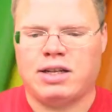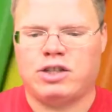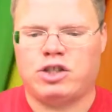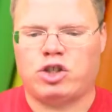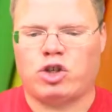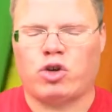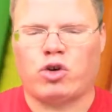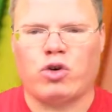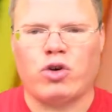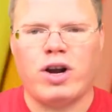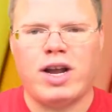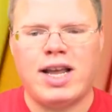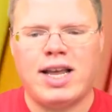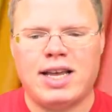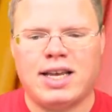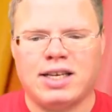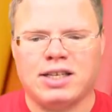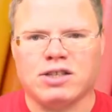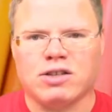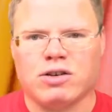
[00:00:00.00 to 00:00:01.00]

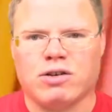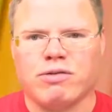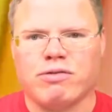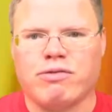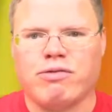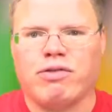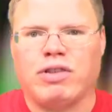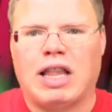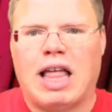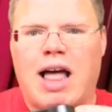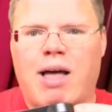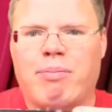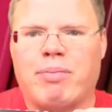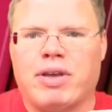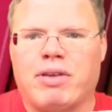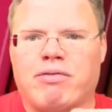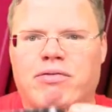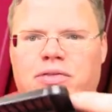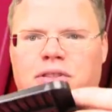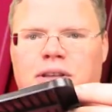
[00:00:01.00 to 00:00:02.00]
trays are
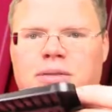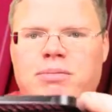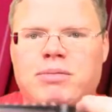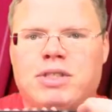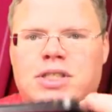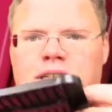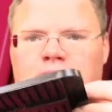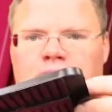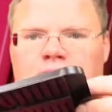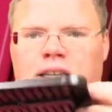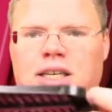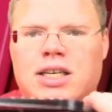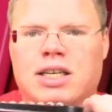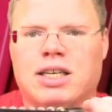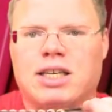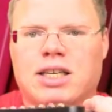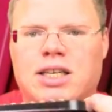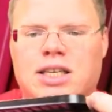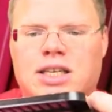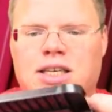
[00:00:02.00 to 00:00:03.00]
floppy, flimsy.
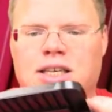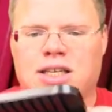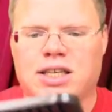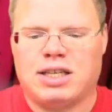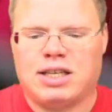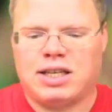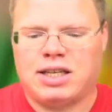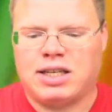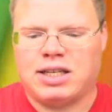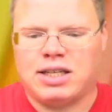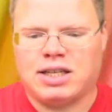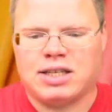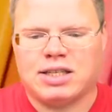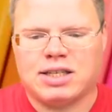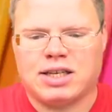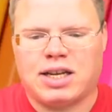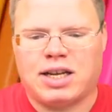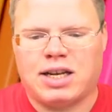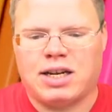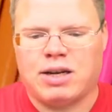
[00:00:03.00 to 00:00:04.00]

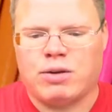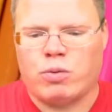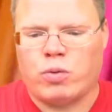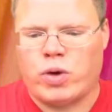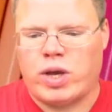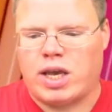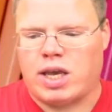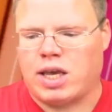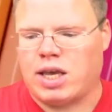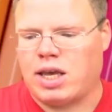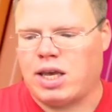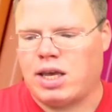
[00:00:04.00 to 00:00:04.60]
That's kind of weak.